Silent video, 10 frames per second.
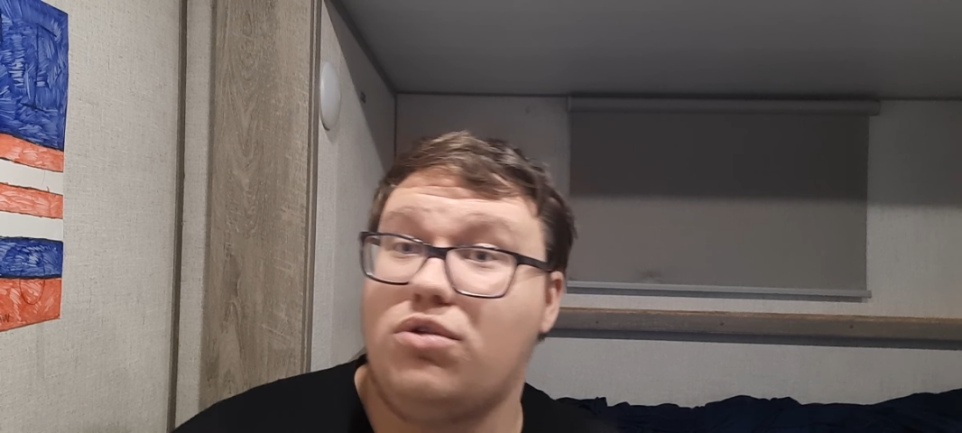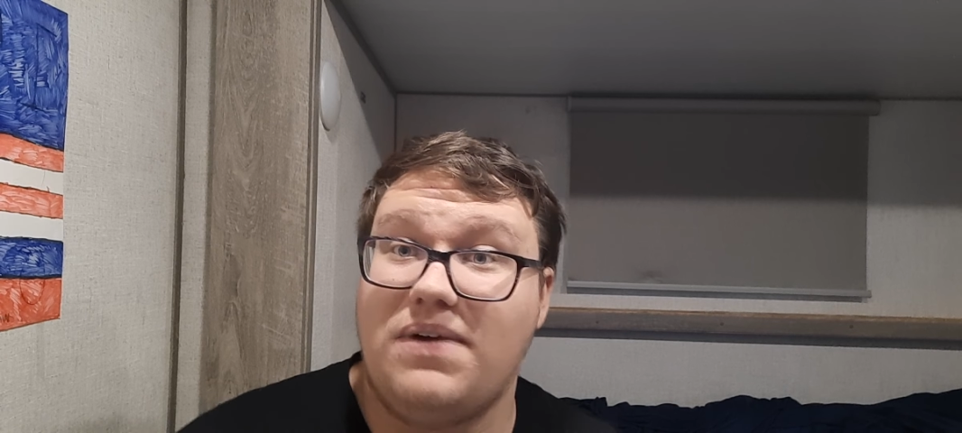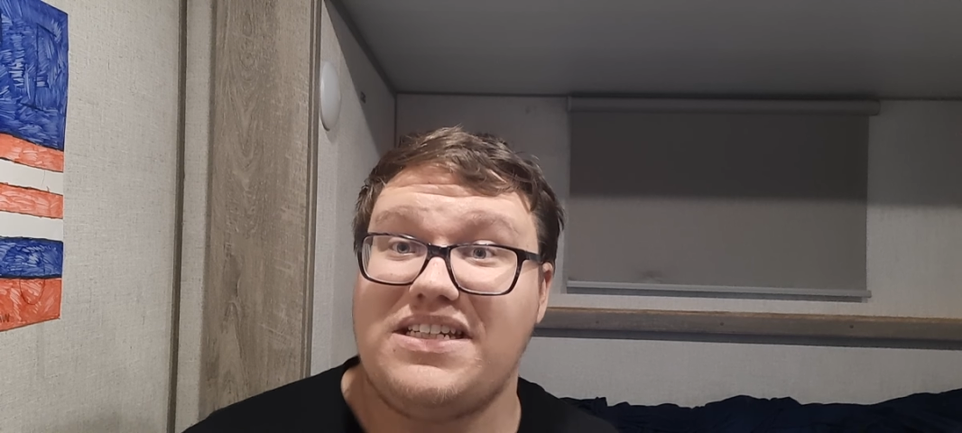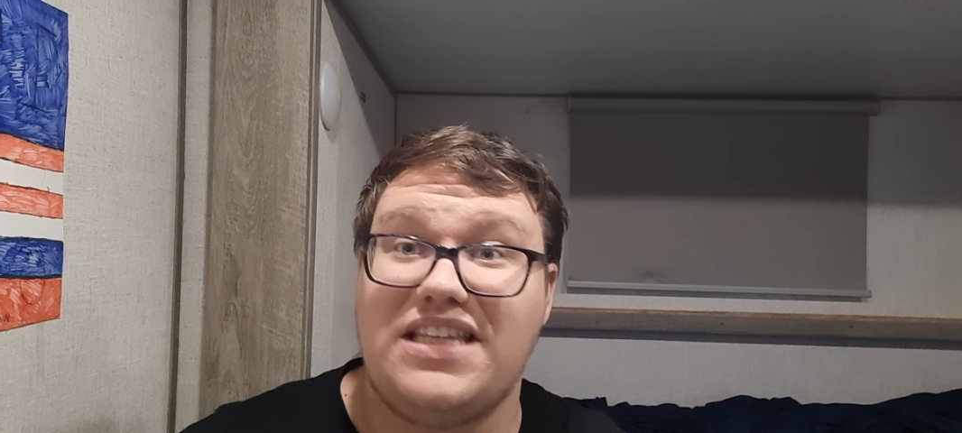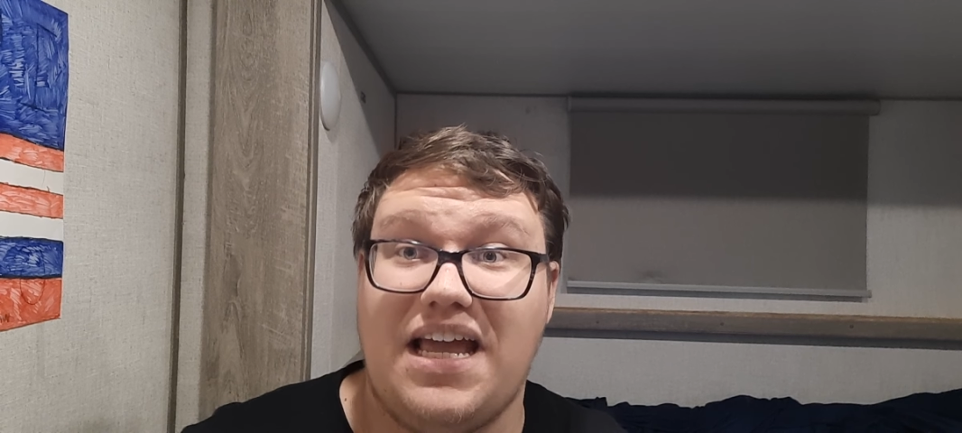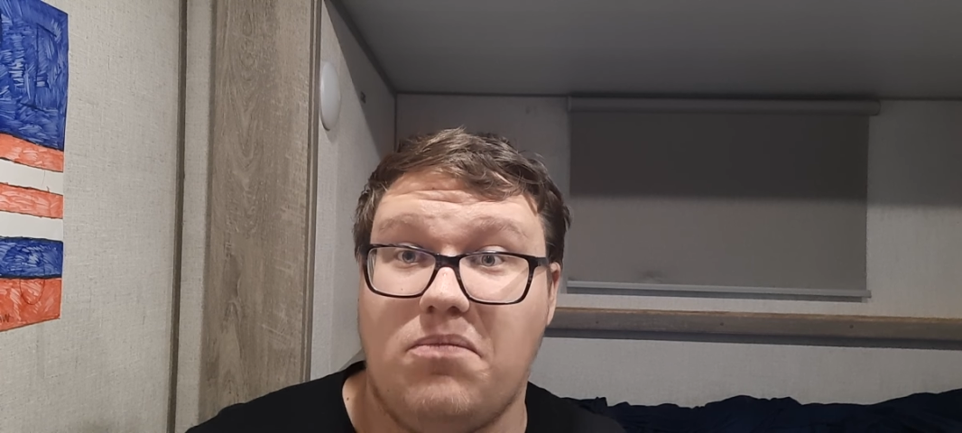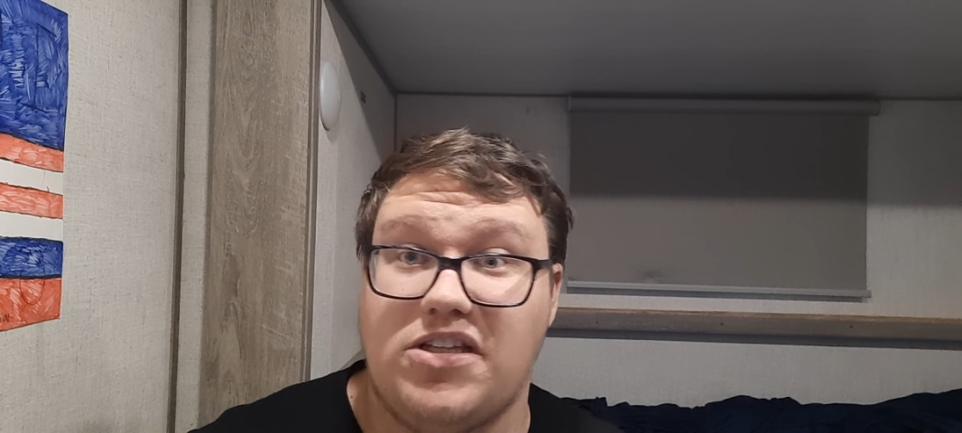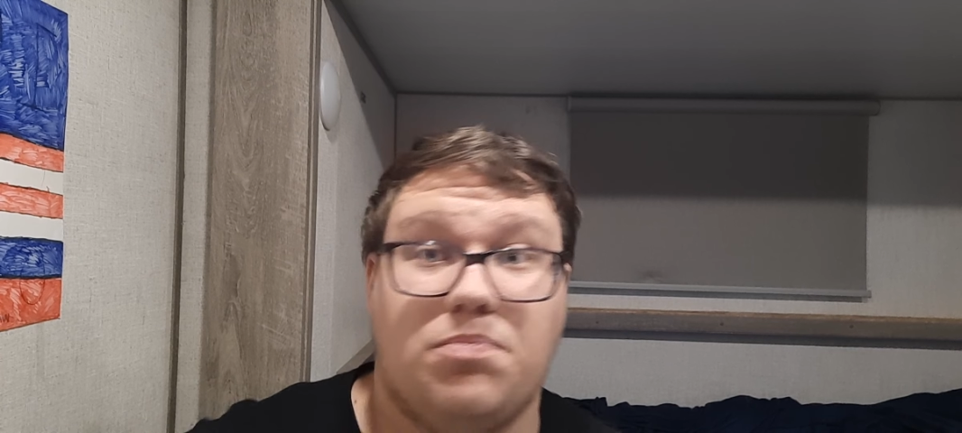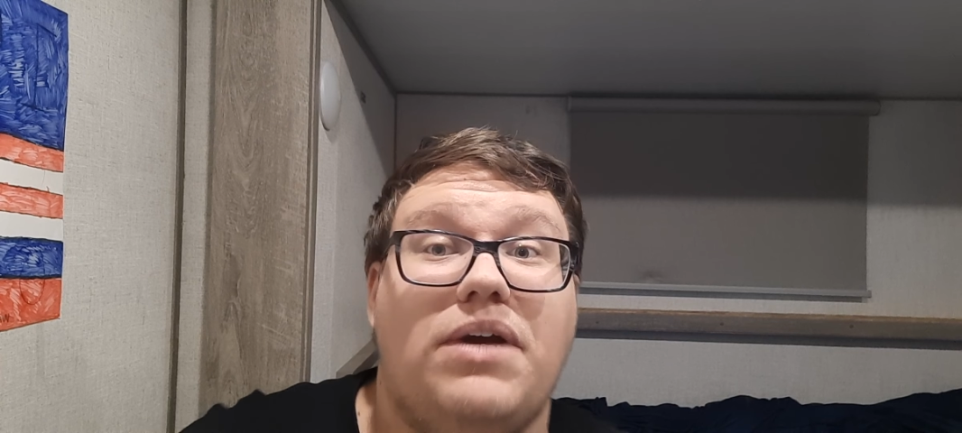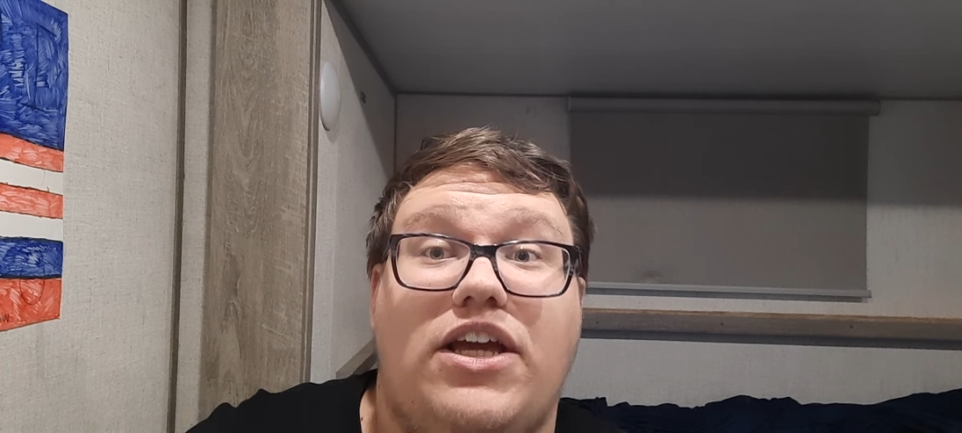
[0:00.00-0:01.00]
The rest of the game
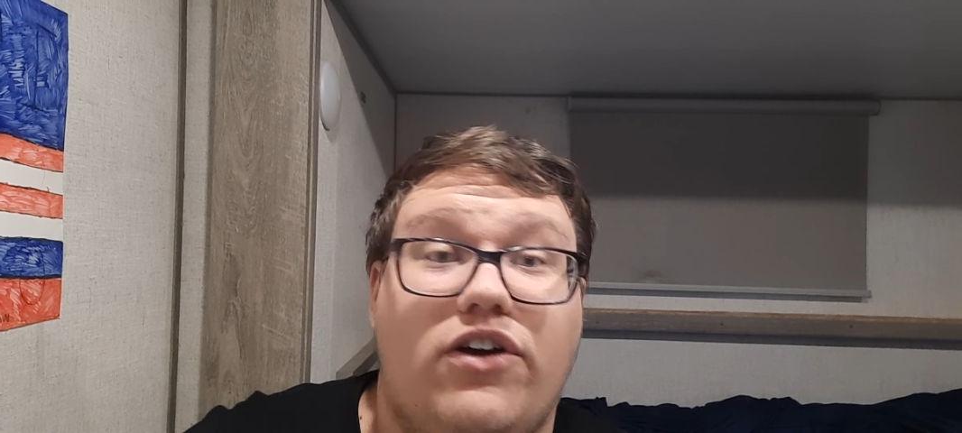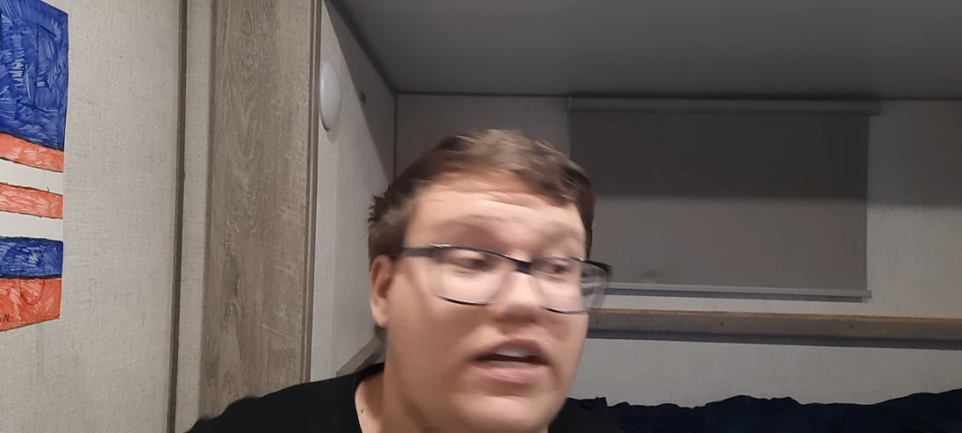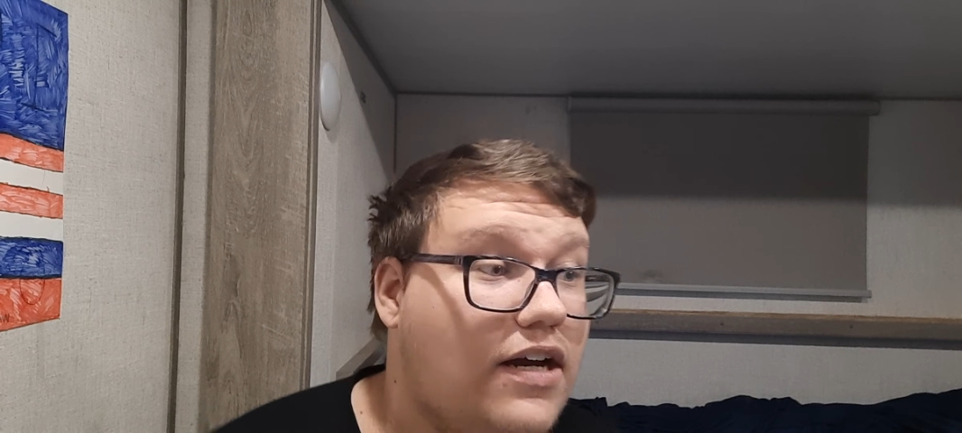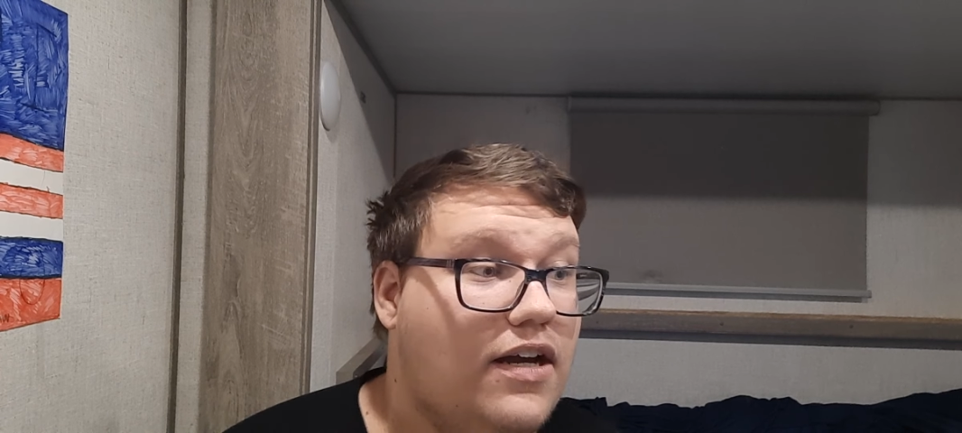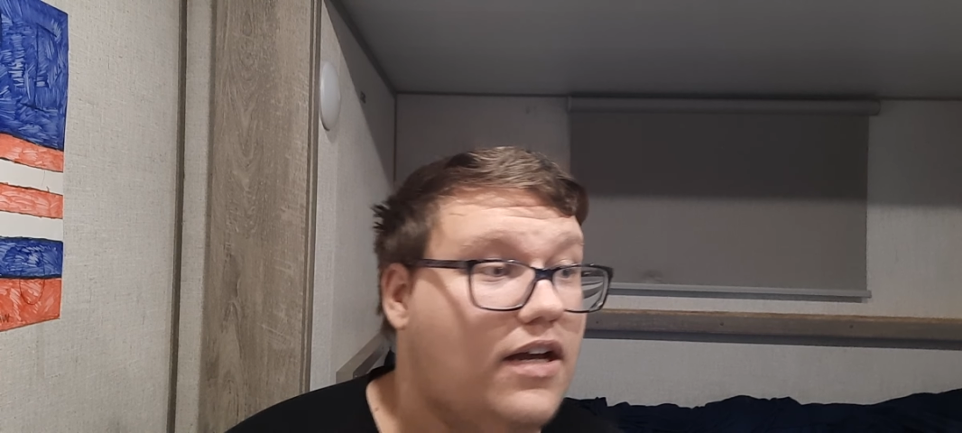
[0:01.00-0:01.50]
gets pretty good.